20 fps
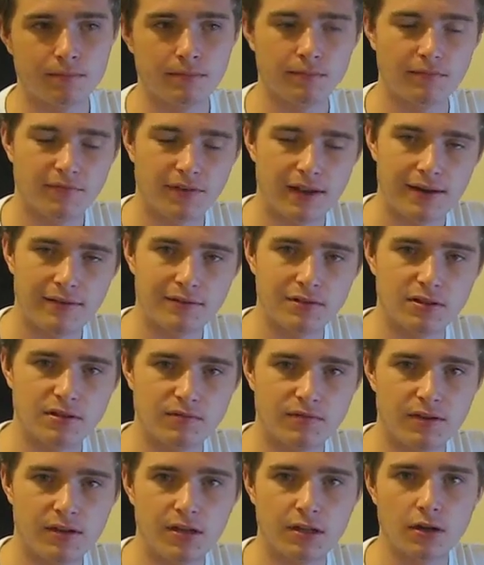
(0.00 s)
favorite this
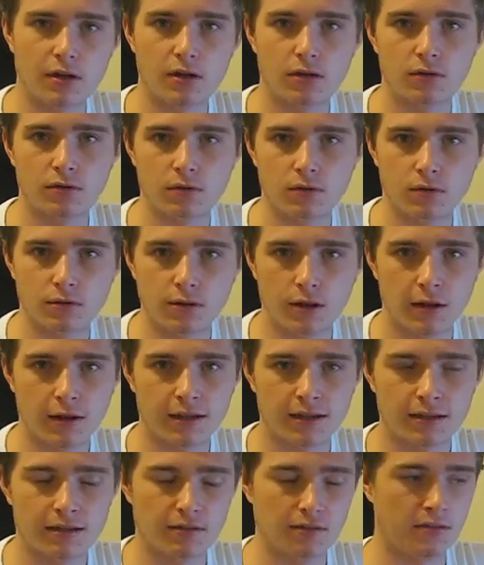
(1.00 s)
video, or
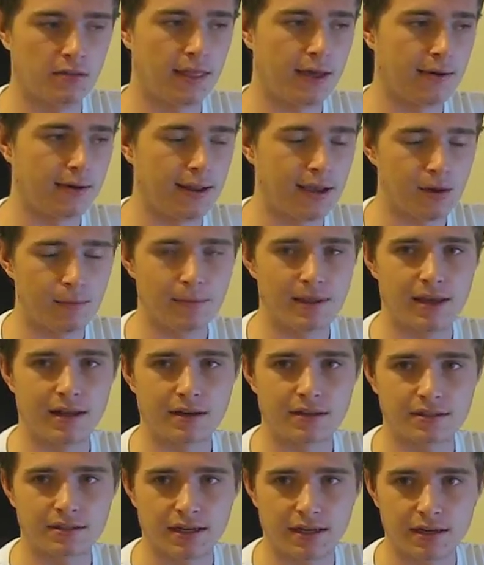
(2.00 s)
like it, that would help me out
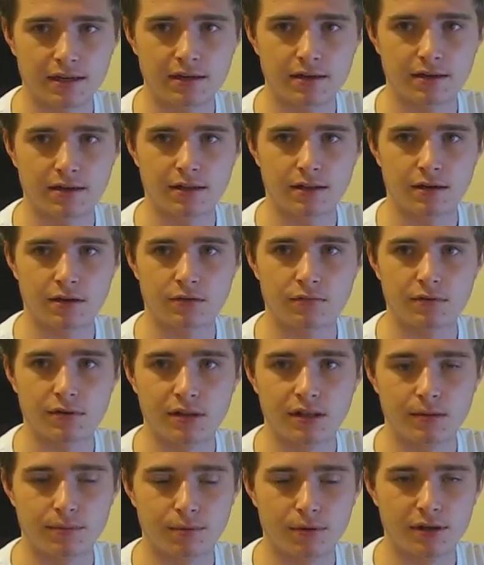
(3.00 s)
a ton and I'd
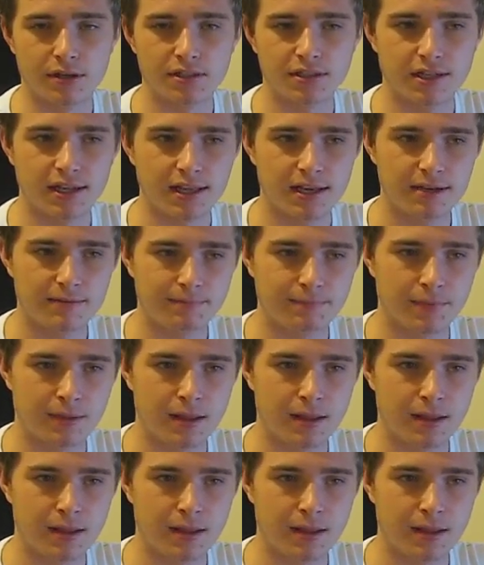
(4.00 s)
really appreciate it.